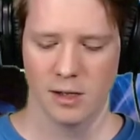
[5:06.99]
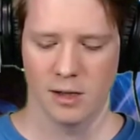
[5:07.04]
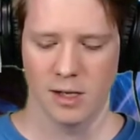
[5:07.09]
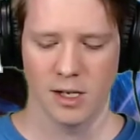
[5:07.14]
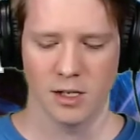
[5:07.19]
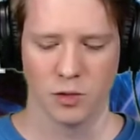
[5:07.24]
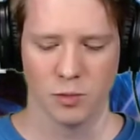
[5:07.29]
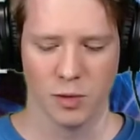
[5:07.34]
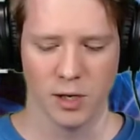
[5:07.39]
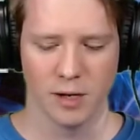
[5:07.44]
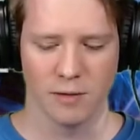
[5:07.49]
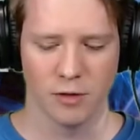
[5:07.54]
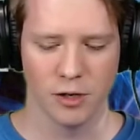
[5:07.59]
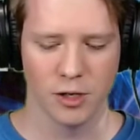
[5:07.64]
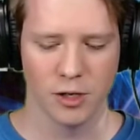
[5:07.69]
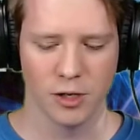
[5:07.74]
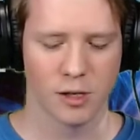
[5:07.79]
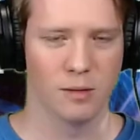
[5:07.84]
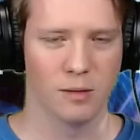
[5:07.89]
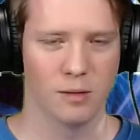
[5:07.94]
That's whenever
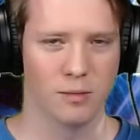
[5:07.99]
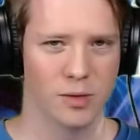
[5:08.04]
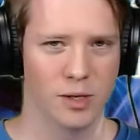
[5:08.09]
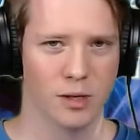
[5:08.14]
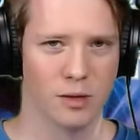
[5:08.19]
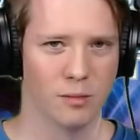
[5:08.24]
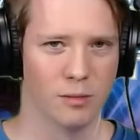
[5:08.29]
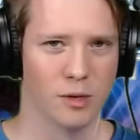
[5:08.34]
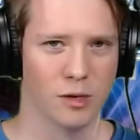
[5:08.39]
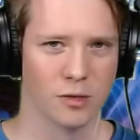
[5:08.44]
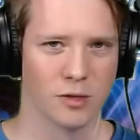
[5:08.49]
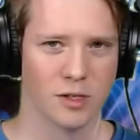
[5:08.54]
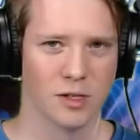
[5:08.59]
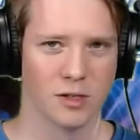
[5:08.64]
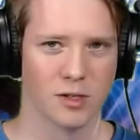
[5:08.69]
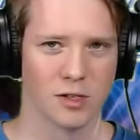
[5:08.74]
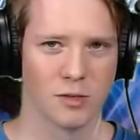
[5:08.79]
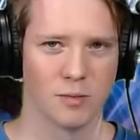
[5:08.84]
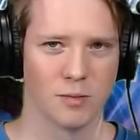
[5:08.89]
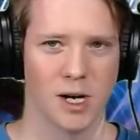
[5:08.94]
you're going to be the most
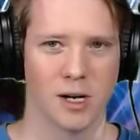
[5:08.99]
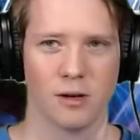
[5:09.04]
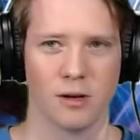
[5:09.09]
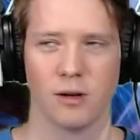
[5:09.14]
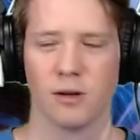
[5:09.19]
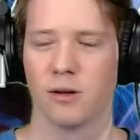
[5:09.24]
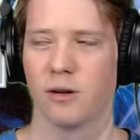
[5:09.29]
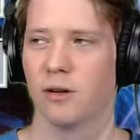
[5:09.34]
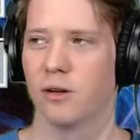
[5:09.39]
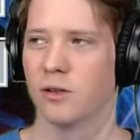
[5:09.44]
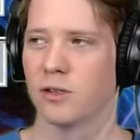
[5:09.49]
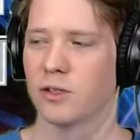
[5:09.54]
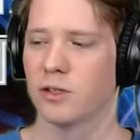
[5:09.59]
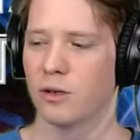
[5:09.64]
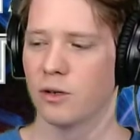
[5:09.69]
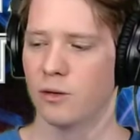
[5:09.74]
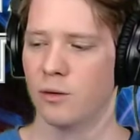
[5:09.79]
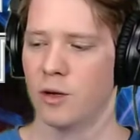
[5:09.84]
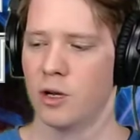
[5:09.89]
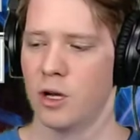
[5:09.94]
inspired.
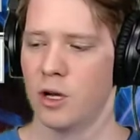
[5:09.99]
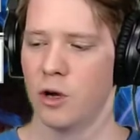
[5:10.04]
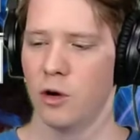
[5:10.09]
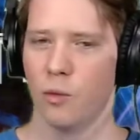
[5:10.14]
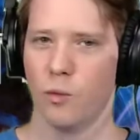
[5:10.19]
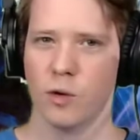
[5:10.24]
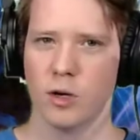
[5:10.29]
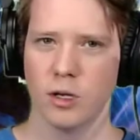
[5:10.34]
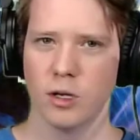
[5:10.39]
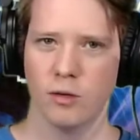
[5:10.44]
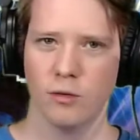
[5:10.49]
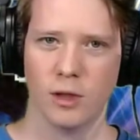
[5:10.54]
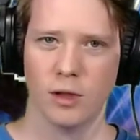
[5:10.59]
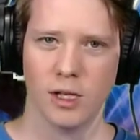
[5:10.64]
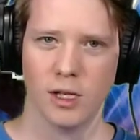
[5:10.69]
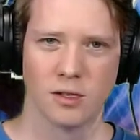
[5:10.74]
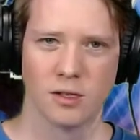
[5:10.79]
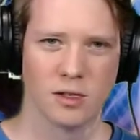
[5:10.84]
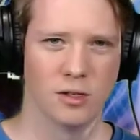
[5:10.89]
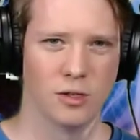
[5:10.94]
Also, what you
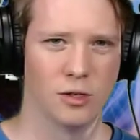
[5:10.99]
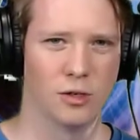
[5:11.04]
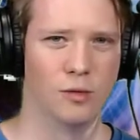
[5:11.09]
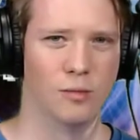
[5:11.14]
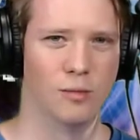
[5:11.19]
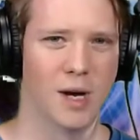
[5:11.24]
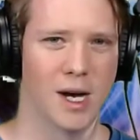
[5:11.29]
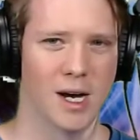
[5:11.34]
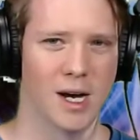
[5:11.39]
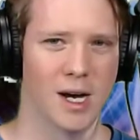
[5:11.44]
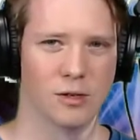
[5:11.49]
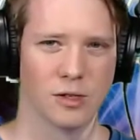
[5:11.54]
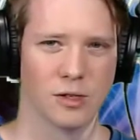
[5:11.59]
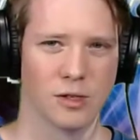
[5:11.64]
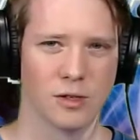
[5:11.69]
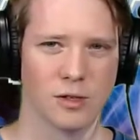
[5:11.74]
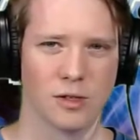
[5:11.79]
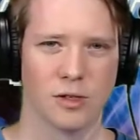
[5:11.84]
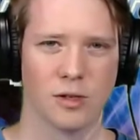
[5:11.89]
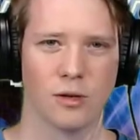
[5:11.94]
listen to
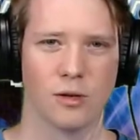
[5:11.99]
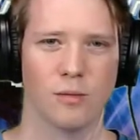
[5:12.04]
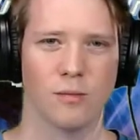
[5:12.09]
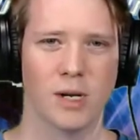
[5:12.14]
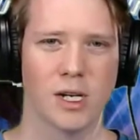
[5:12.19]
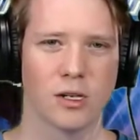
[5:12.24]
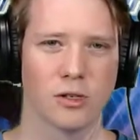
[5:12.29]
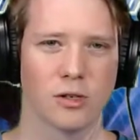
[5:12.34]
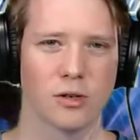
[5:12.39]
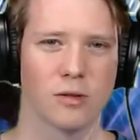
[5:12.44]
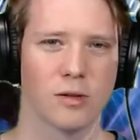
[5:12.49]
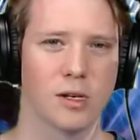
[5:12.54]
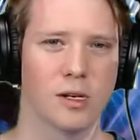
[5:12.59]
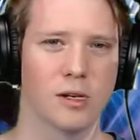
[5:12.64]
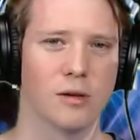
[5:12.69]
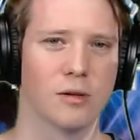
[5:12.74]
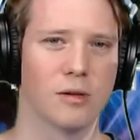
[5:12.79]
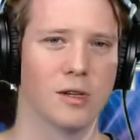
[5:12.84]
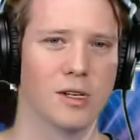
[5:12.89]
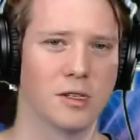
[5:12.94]
matters. So make sure that
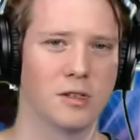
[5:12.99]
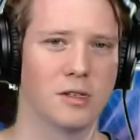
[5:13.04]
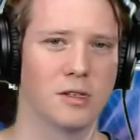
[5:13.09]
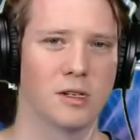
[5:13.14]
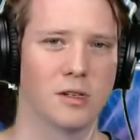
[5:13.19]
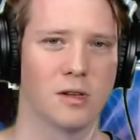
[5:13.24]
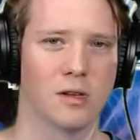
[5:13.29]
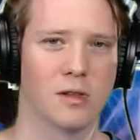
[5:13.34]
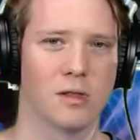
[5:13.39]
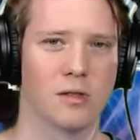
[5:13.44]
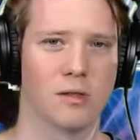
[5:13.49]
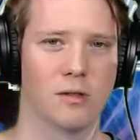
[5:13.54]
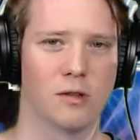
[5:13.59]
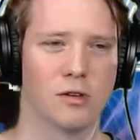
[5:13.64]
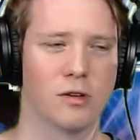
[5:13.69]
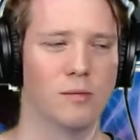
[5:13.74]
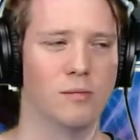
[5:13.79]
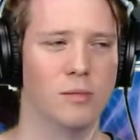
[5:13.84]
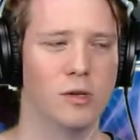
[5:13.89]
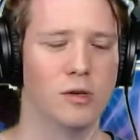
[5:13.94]
you're listening
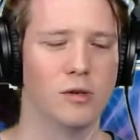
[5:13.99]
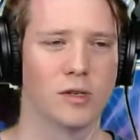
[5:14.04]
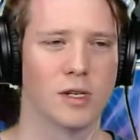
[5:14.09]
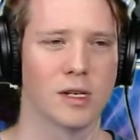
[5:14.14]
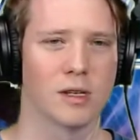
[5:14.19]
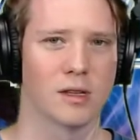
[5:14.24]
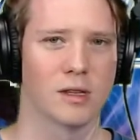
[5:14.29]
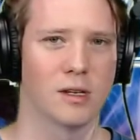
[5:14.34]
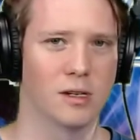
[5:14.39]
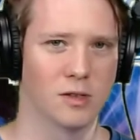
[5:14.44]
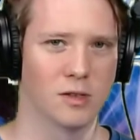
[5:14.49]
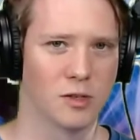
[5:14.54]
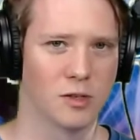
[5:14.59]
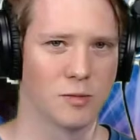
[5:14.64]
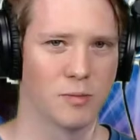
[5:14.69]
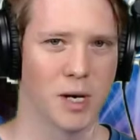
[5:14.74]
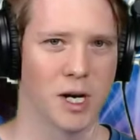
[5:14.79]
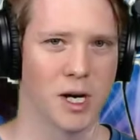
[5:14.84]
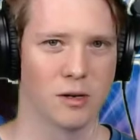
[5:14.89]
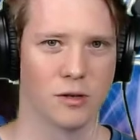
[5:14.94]
to music that
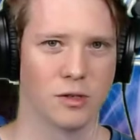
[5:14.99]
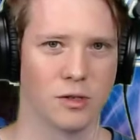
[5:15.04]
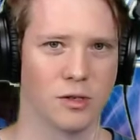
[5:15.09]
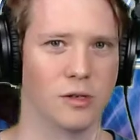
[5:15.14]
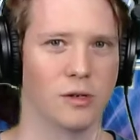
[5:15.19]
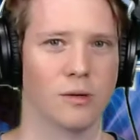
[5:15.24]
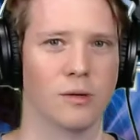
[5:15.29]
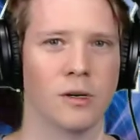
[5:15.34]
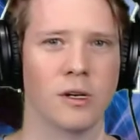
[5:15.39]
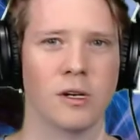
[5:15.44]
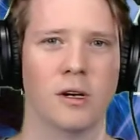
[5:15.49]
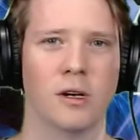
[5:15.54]
inspires you.